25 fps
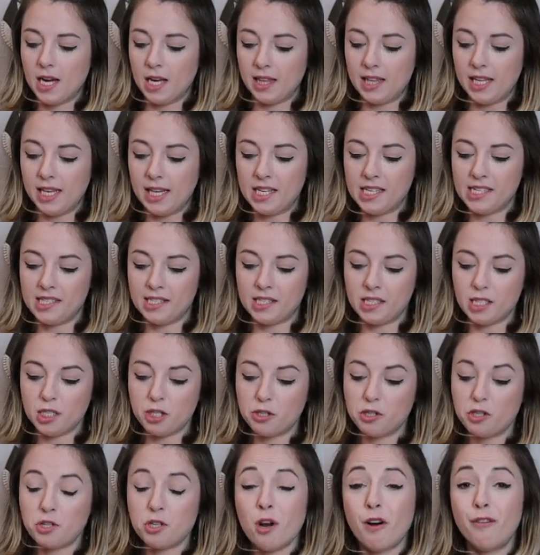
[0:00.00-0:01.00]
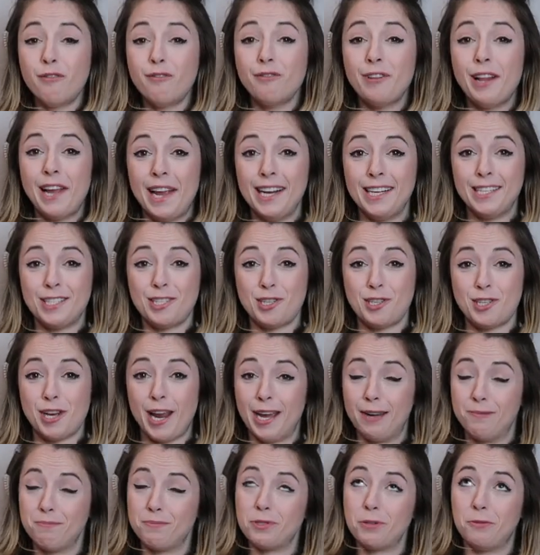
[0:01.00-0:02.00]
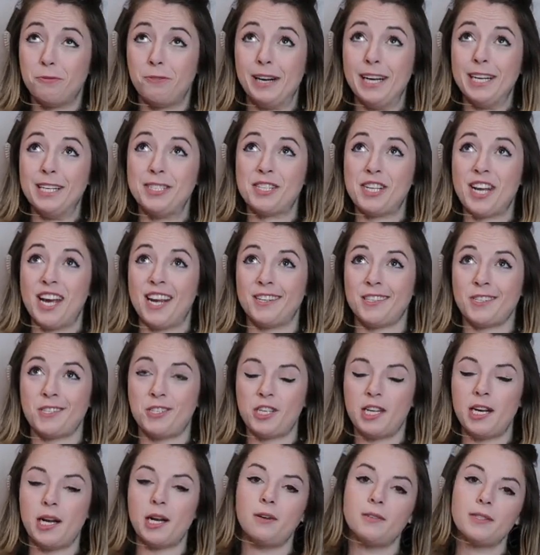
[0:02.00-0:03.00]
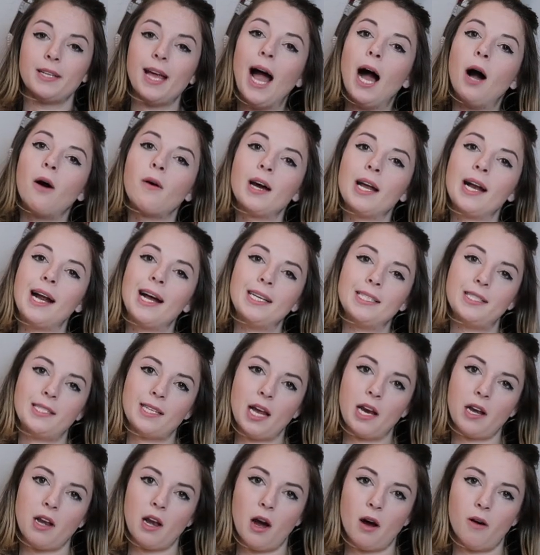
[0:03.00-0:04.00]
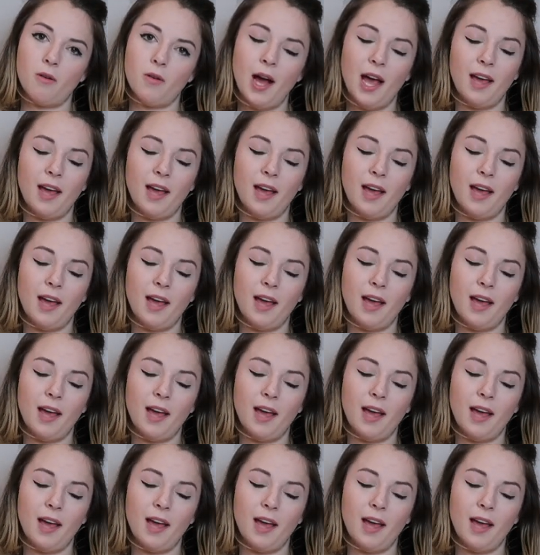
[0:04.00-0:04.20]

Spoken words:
these snowflake shaped white cheddar Cheetos. How could I say no?